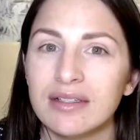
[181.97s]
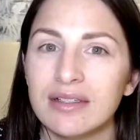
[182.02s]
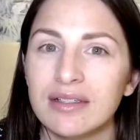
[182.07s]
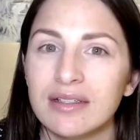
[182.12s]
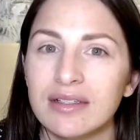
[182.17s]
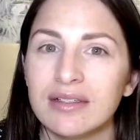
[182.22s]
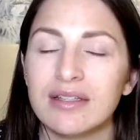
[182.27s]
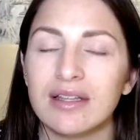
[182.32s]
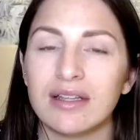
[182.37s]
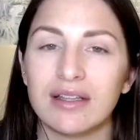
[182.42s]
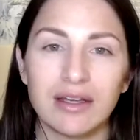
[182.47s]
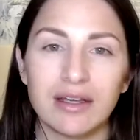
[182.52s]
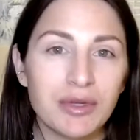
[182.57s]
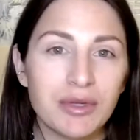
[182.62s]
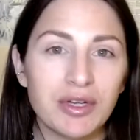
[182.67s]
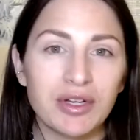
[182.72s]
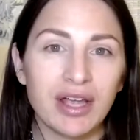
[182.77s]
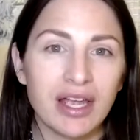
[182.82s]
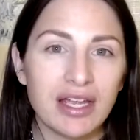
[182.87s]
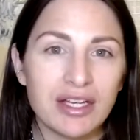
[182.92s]
to the
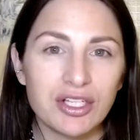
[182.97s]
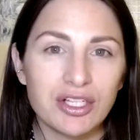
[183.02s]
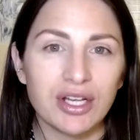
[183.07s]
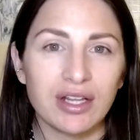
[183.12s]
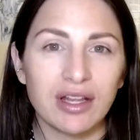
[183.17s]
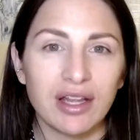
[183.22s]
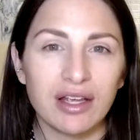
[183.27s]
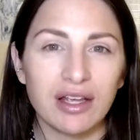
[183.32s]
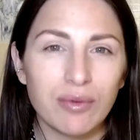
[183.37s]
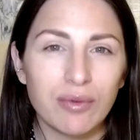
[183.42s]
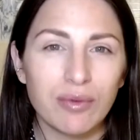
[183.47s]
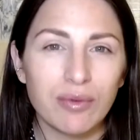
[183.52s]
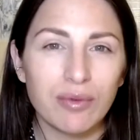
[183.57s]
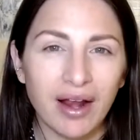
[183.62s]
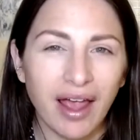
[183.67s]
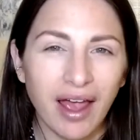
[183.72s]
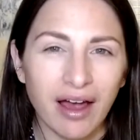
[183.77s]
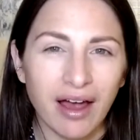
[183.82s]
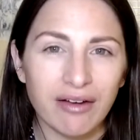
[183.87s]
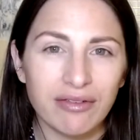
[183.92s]
communication that you want
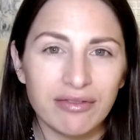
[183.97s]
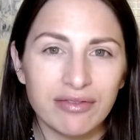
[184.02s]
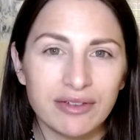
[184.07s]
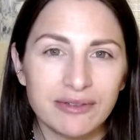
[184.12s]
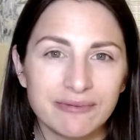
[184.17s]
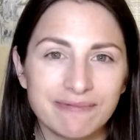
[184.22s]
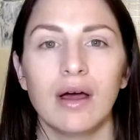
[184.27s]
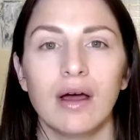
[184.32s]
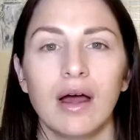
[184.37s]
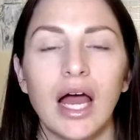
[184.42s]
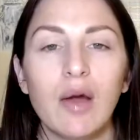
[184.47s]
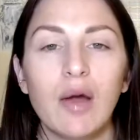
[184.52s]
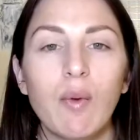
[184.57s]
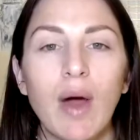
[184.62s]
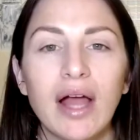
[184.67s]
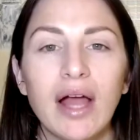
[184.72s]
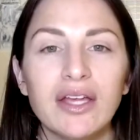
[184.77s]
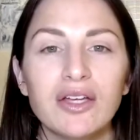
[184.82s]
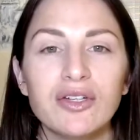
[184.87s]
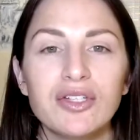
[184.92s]
to have. I
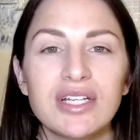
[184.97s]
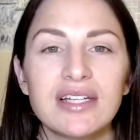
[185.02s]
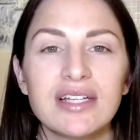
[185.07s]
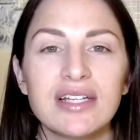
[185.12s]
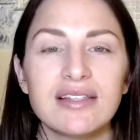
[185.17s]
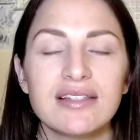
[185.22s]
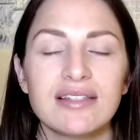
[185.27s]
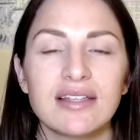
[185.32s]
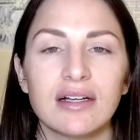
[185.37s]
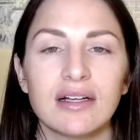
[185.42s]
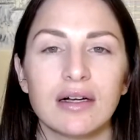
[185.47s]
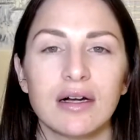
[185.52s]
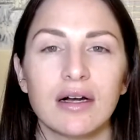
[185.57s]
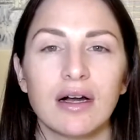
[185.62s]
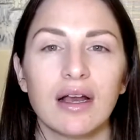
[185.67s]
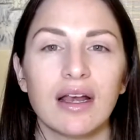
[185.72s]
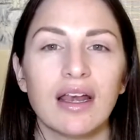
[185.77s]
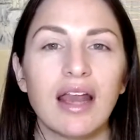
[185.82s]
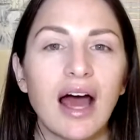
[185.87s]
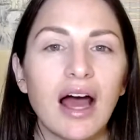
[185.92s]
want you to consider
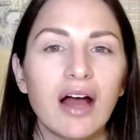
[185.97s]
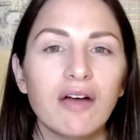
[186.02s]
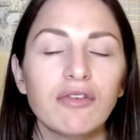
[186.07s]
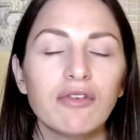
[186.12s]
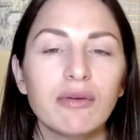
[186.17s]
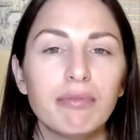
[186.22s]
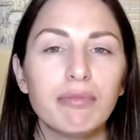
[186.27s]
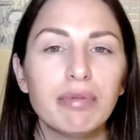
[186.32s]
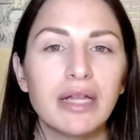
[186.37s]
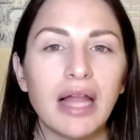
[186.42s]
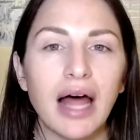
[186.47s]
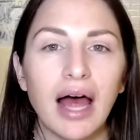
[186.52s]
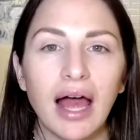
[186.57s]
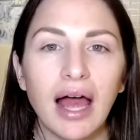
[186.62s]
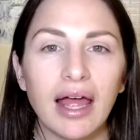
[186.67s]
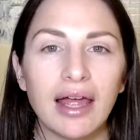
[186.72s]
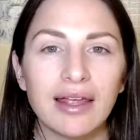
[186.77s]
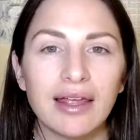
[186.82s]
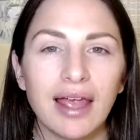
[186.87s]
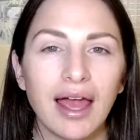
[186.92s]
not
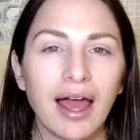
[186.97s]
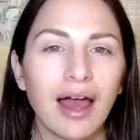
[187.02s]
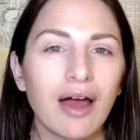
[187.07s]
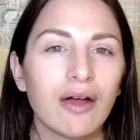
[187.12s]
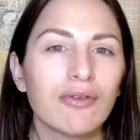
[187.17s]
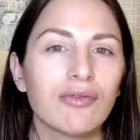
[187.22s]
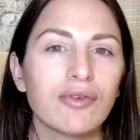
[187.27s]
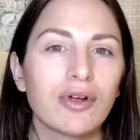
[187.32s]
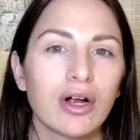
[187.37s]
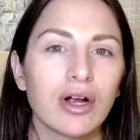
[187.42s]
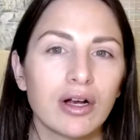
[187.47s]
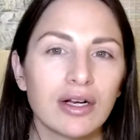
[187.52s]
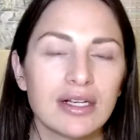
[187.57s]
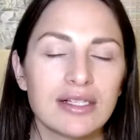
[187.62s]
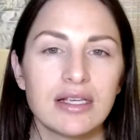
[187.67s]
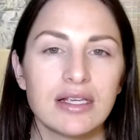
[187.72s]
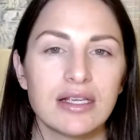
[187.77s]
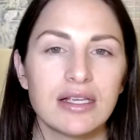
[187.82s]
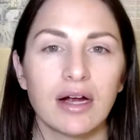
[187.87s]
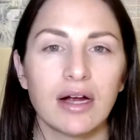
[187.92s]
replying out of
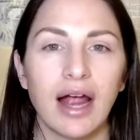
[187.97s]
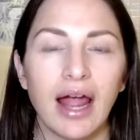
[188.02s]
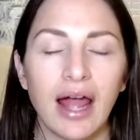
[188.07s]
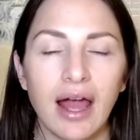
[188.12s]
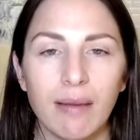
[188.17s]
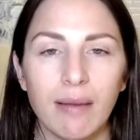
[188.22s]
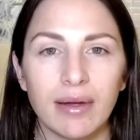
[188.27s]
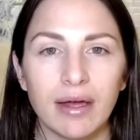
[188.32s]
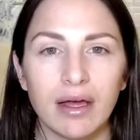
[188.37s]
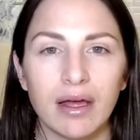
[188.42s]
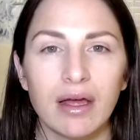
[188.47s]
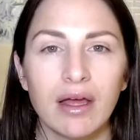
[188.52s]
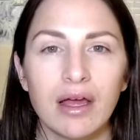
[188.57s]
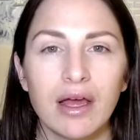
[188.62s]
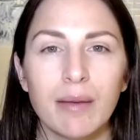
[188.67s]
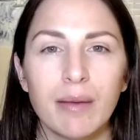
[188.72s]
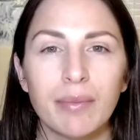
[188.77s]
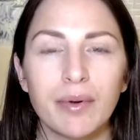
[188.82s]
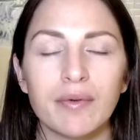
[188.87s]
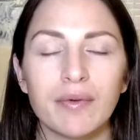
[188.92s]
courtesy or habit,
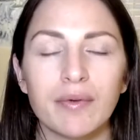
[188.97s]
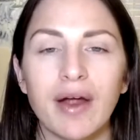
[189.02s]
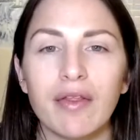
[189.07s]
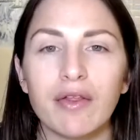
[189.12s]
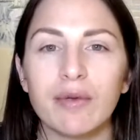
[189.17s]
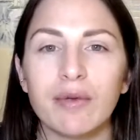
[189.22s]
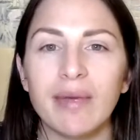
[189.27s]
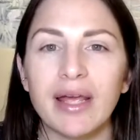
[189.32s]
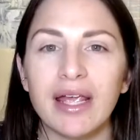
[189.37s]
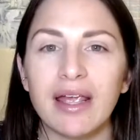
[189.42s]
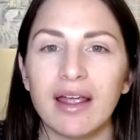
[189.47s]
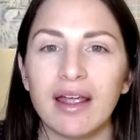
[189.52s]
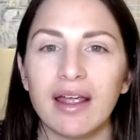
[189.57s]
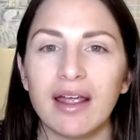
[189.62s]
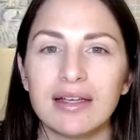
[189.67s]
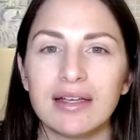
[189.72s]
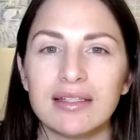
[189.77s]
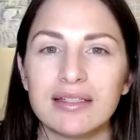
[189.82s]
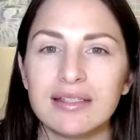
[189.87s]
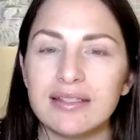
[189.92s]
but rather making a
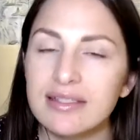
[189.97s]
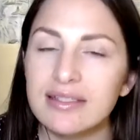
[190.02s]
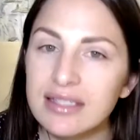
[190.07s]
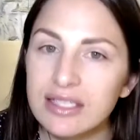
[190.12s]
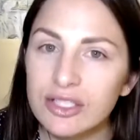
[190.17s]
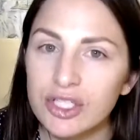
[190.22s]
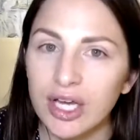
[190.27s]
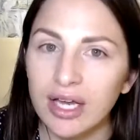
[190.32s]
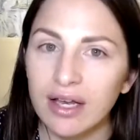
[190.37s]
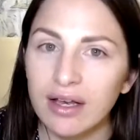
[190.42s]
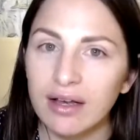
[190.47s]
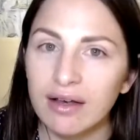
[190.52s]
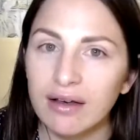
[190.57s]
decision